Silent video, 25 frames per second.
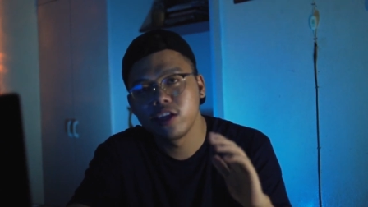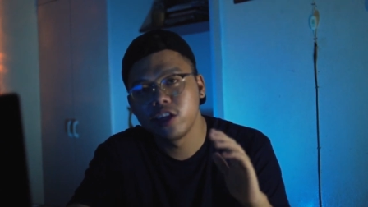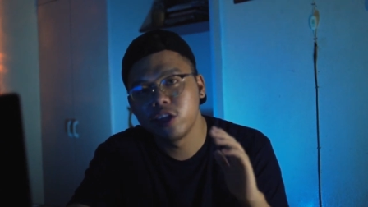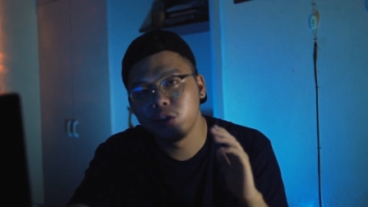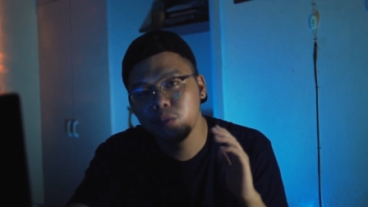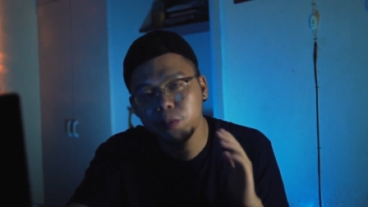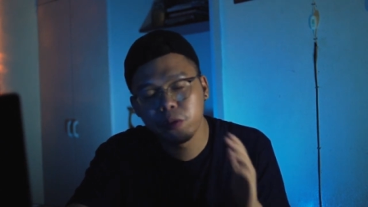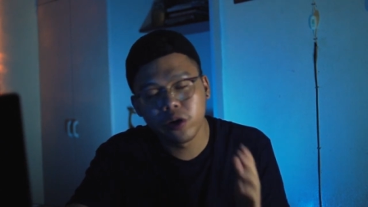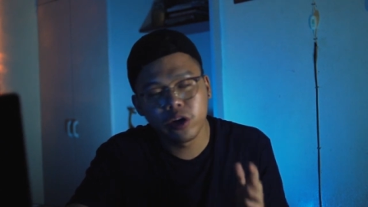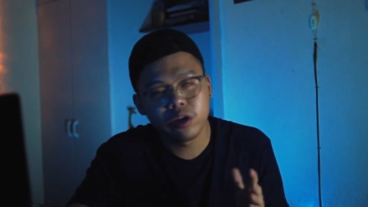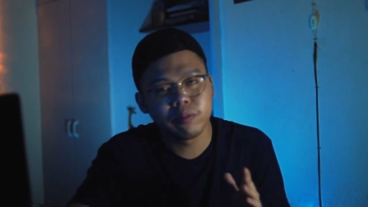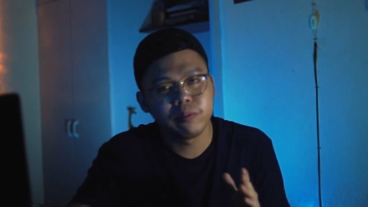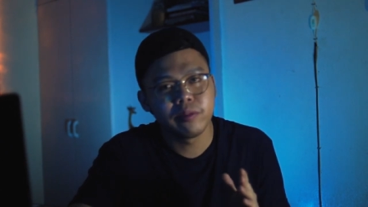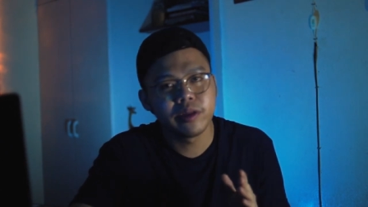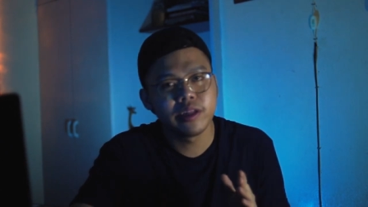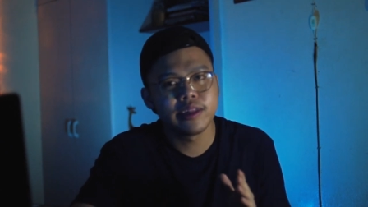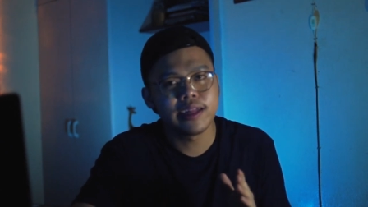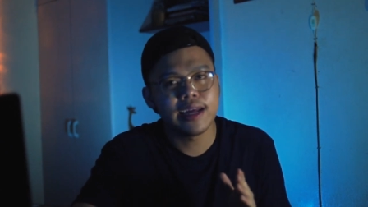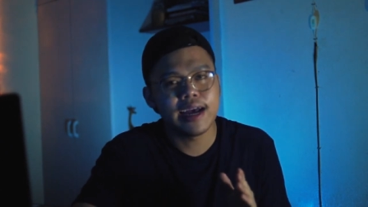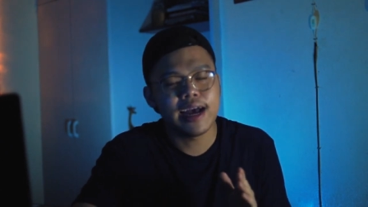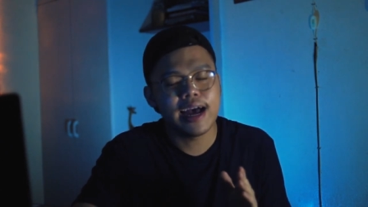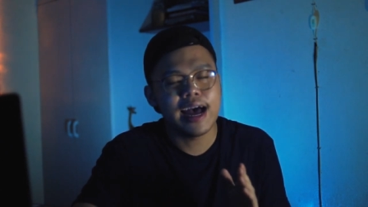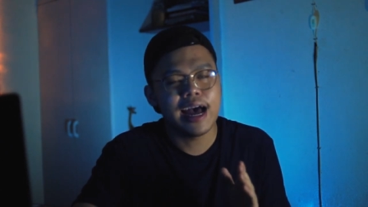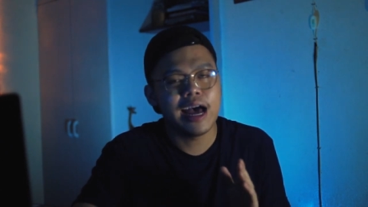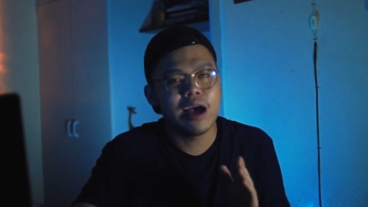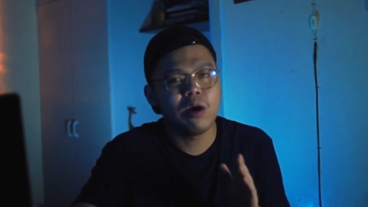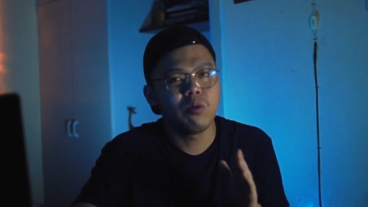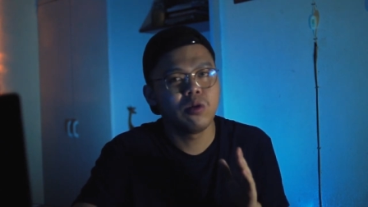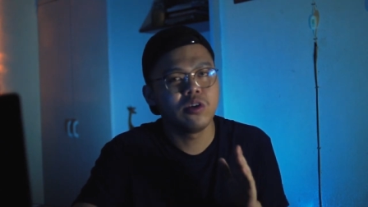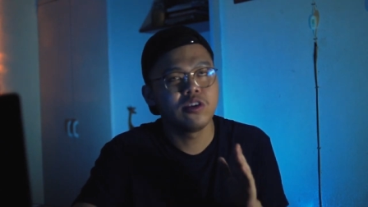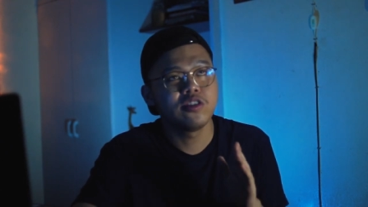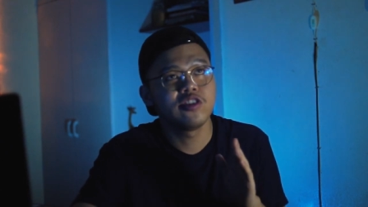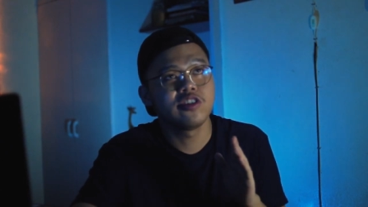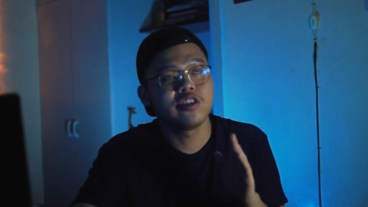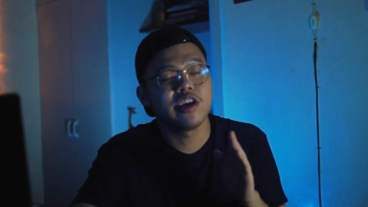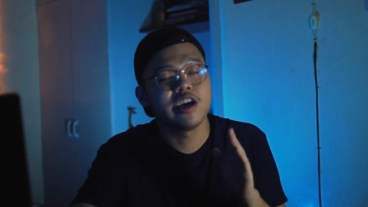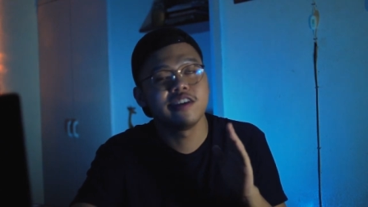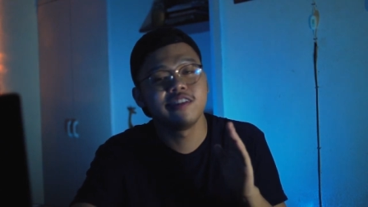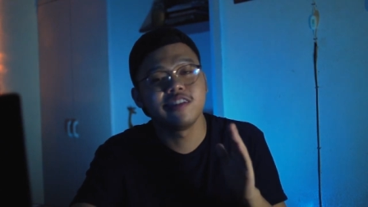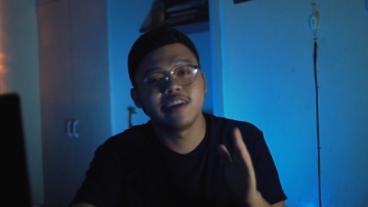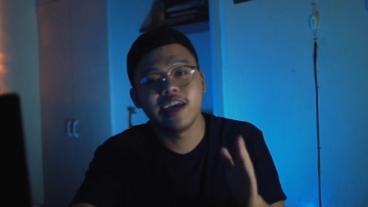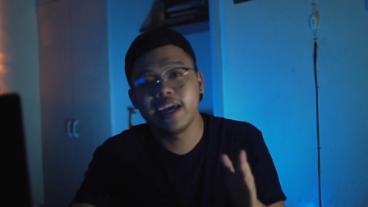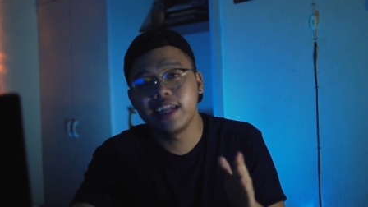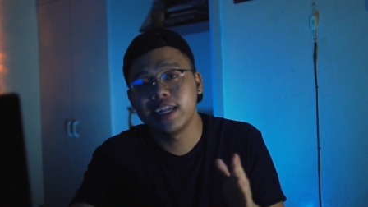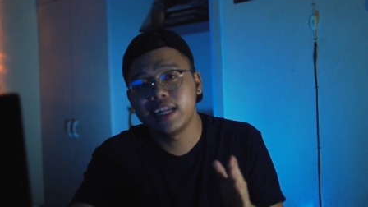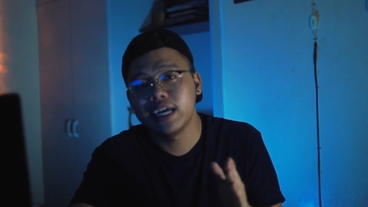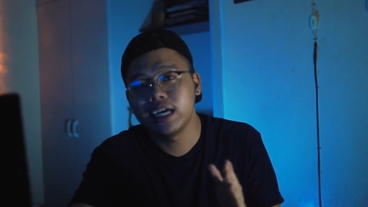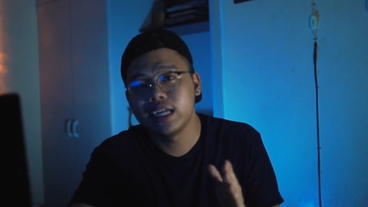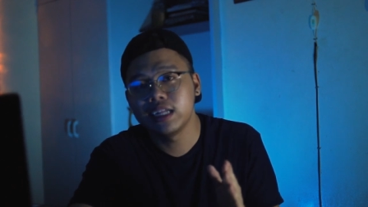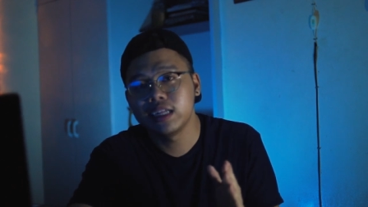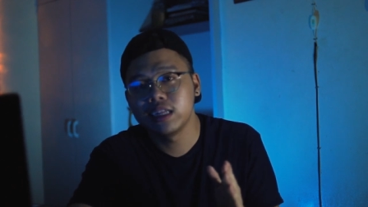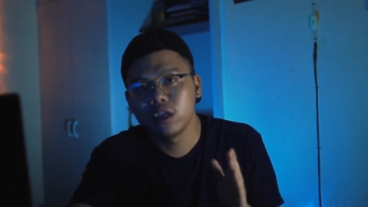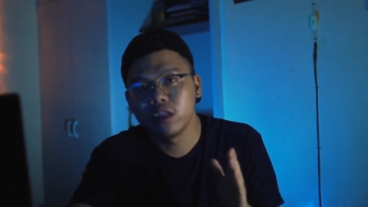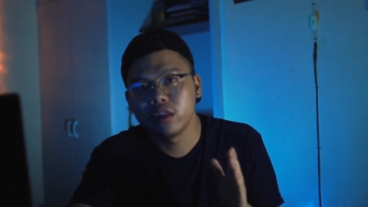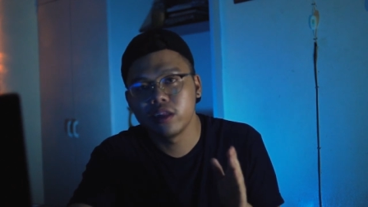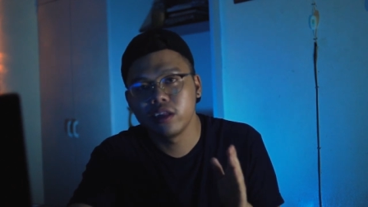the department I was assigned at,